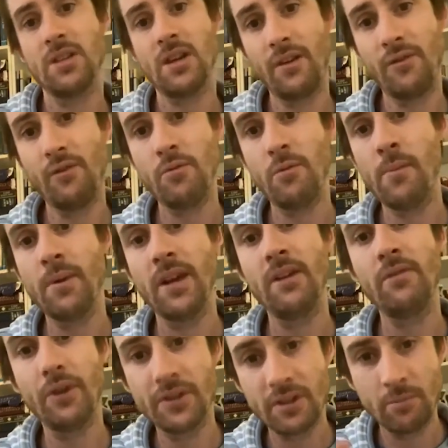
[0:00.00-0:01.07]
don't know if you remember,
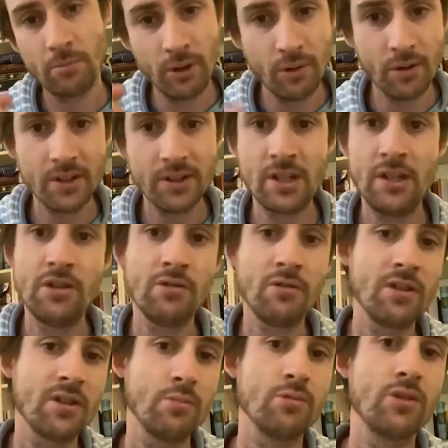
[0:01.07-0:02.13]
he rides a mule into
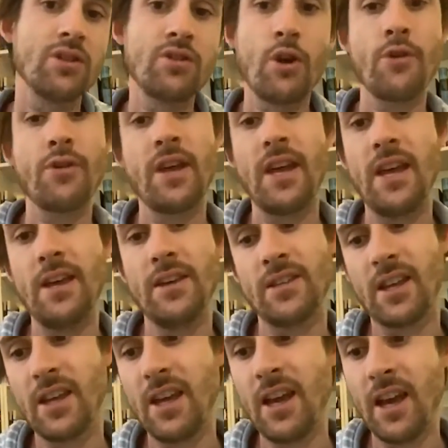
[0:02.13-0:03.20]
Jerusalem to show that he is
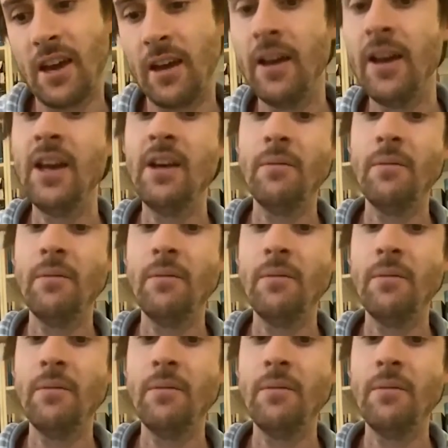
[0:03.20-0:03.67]
the king